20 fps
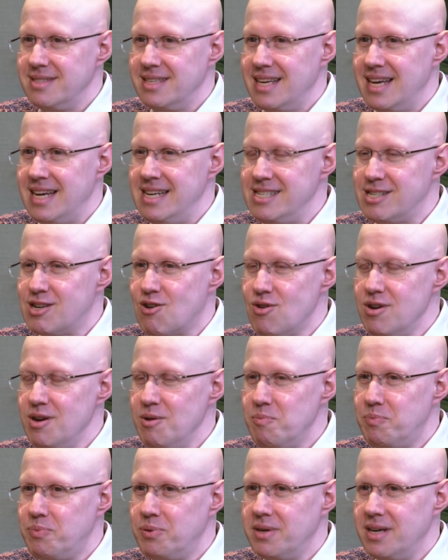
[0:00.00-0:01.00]
his
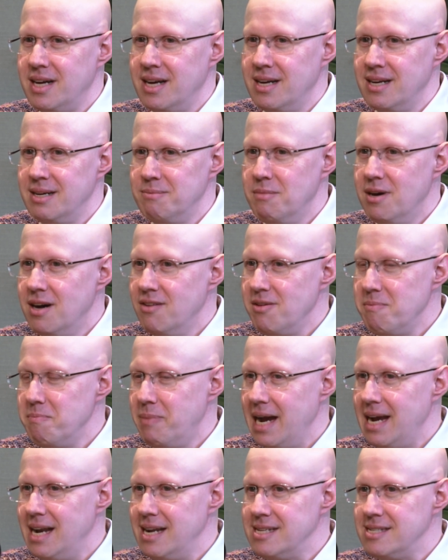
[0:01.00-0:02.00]
group, Mervyn
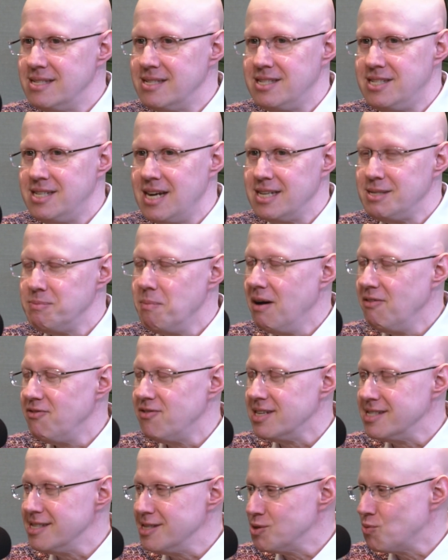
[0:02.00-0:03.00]
Bailey's Jazz
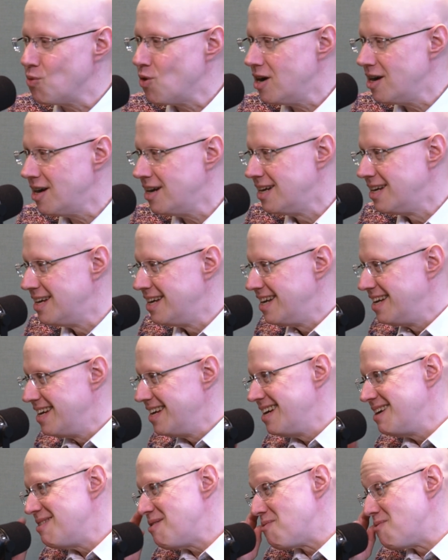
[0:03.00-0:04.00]
Muffins, were a
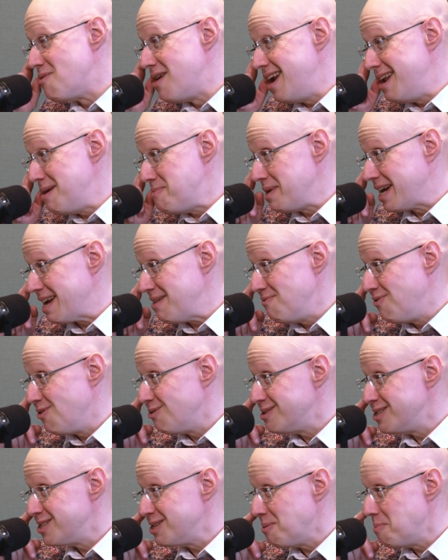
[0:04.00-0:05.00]
really big
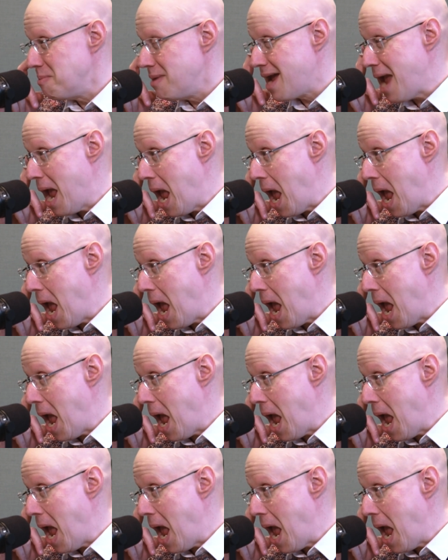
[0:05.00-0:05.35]
influence on me.